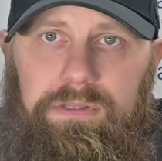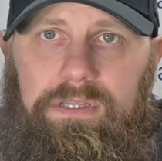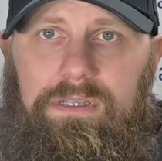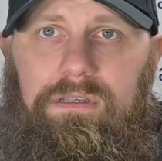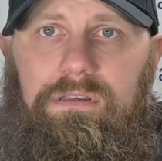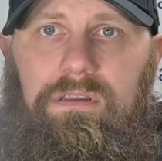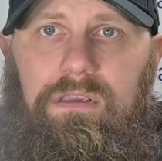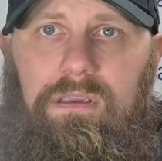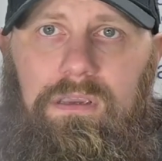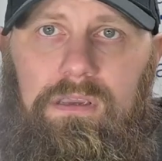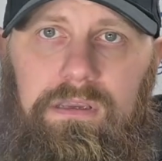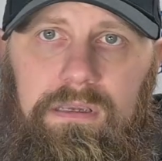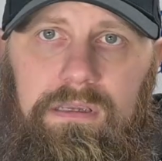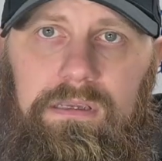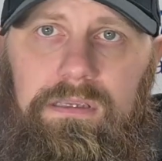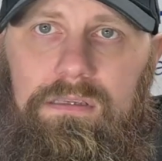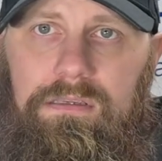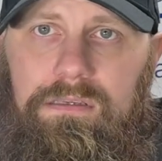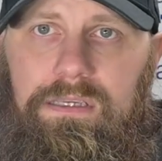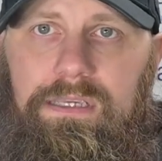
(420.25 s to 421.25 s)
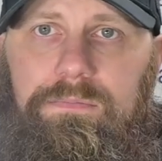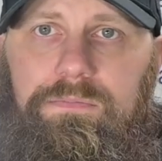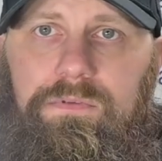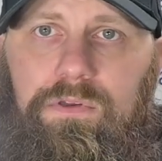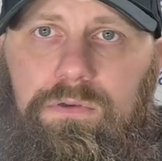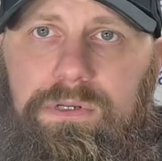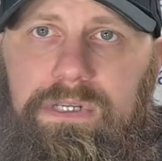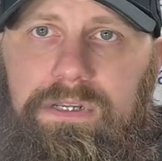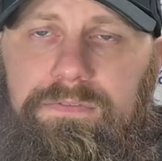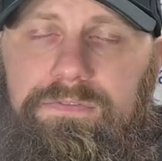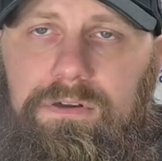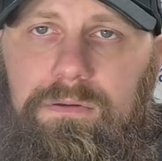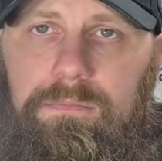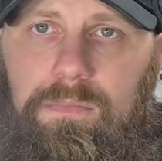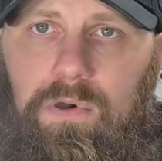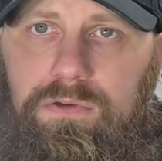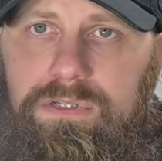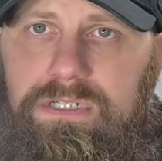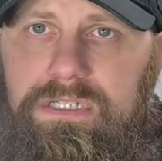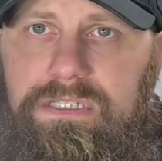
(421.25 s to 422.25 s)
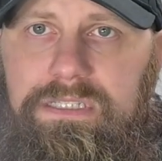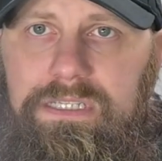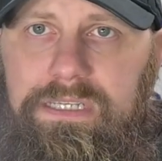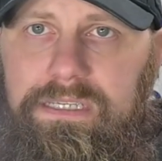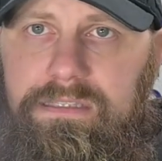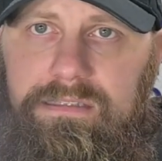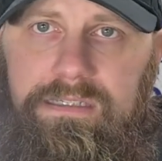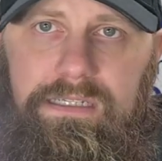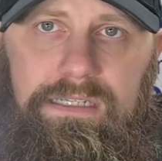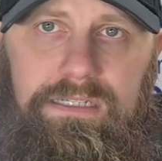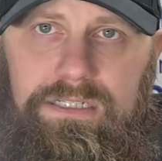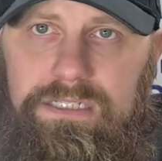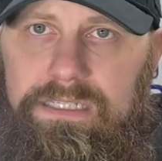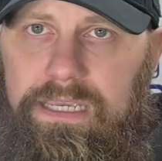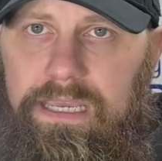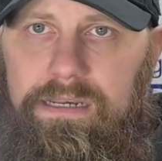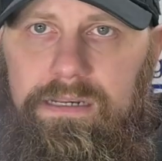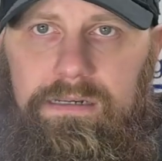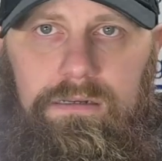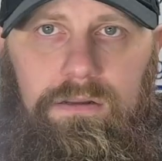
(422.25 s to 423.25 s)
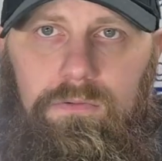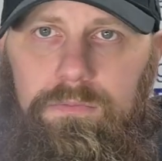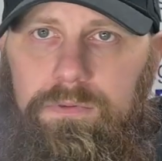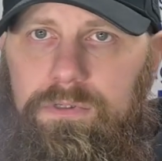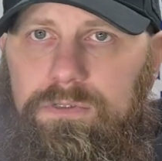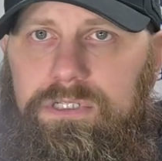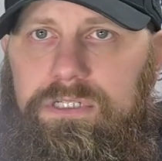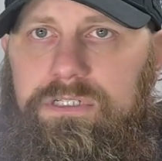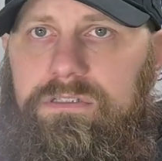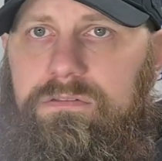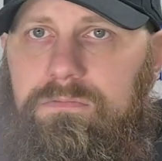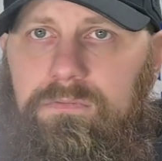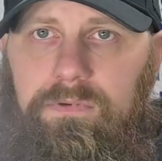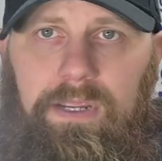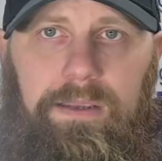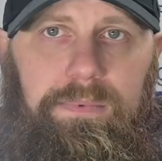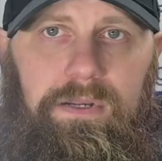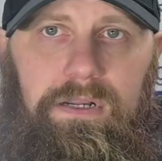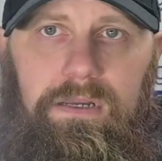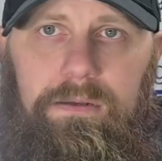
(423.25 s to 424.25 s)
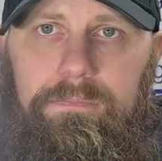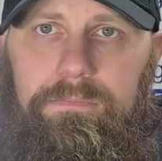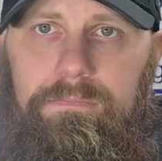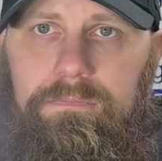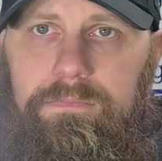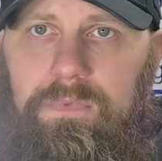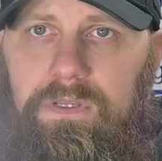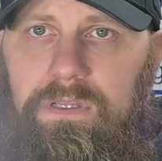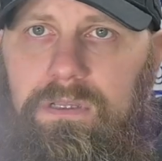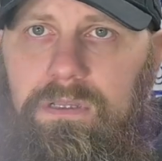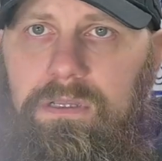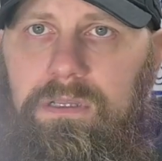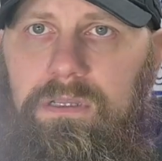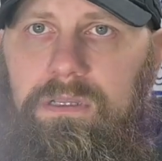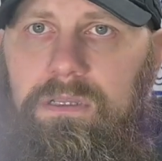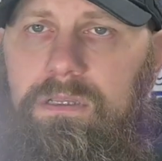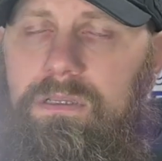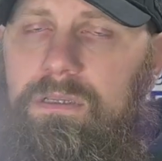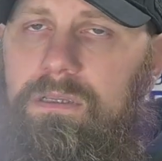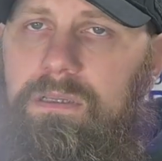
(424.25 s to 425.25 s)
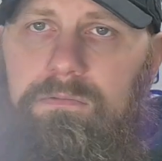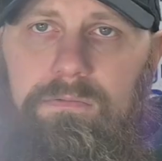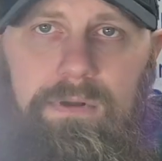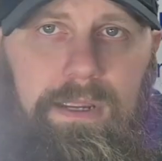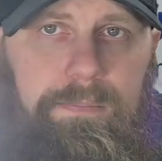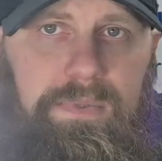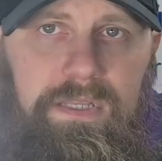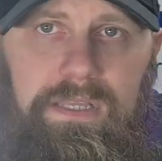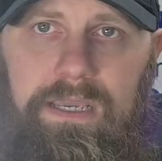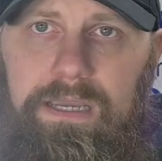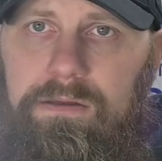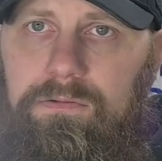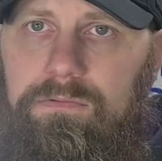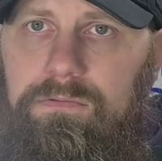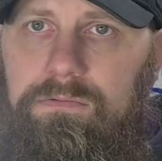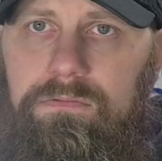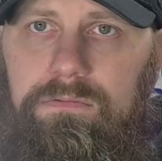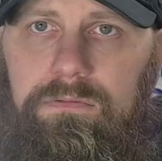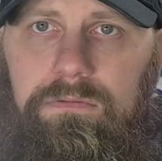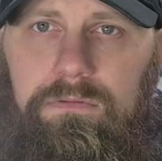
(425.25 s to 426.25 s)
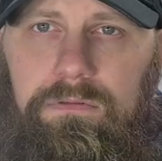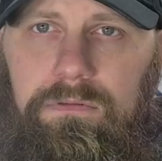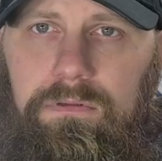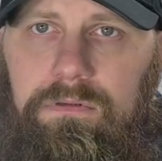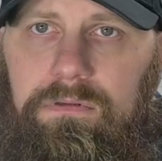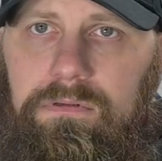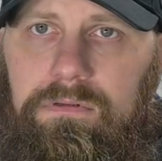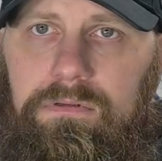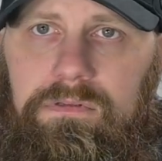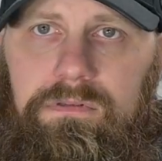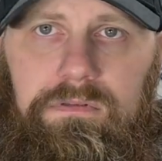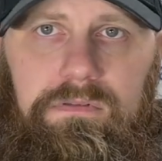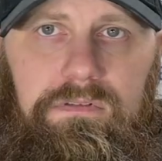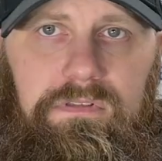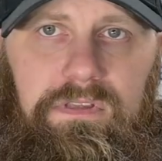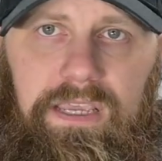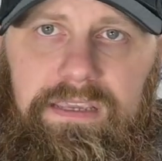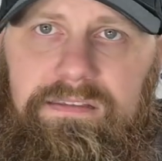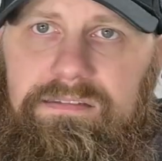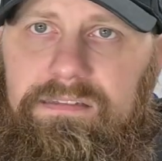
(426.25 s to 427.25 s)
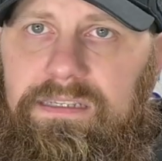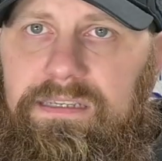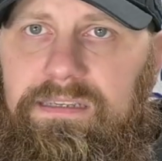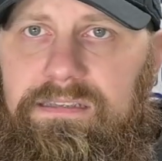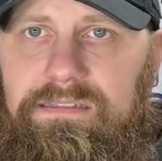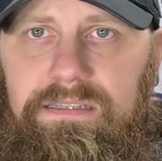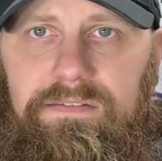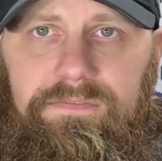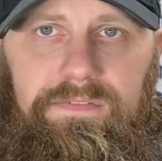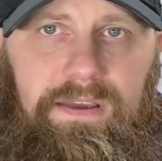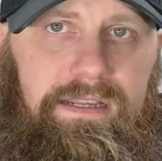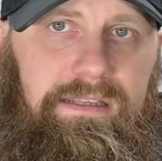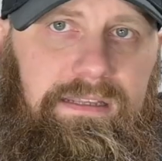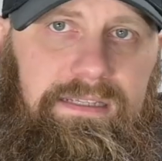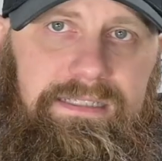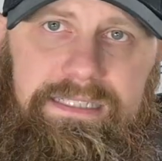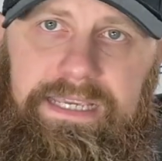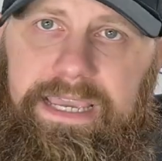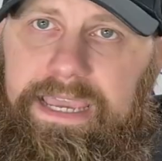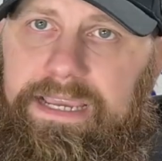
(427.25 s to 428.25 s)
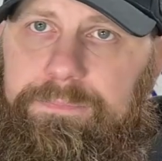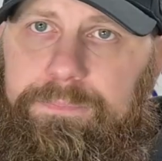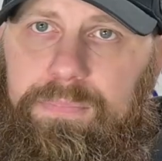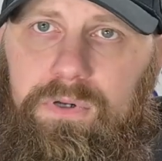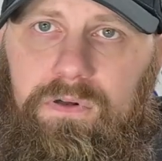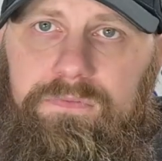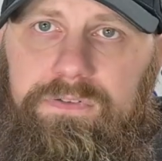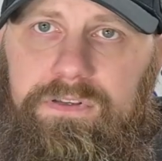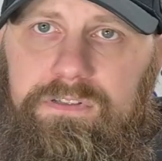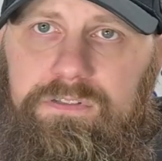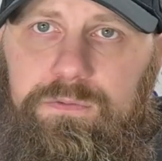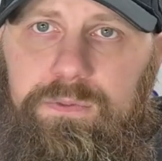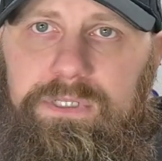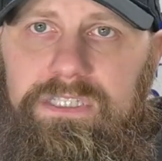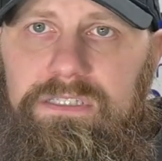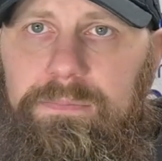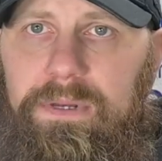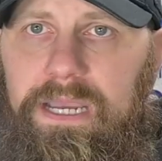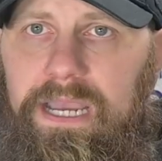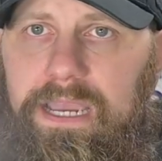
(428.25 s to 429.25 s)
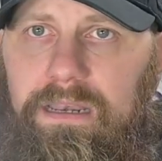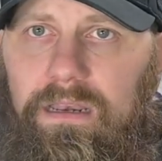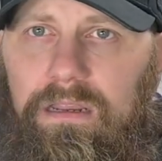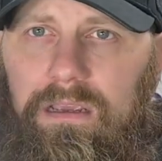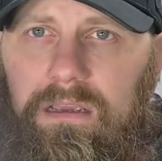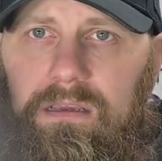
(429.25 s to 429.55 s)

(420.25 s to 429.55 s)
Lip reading: and keep doing different motions to get to each setting. Nope, you just ramp it up, ramp it down. Nice and easy. Find the exact perfect sweet spot.